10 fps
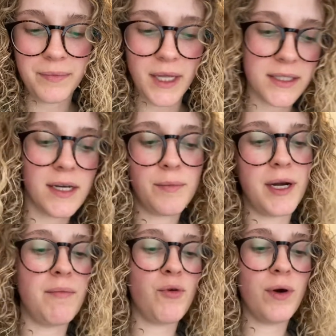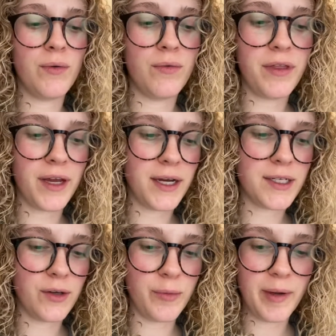That's like my number one thing I
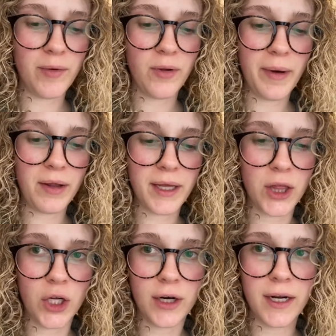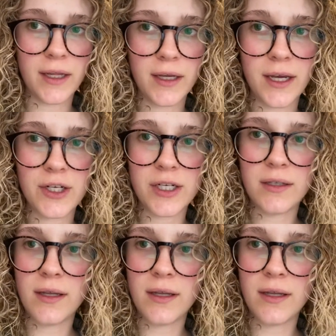tell to people about like learning in the kitchen.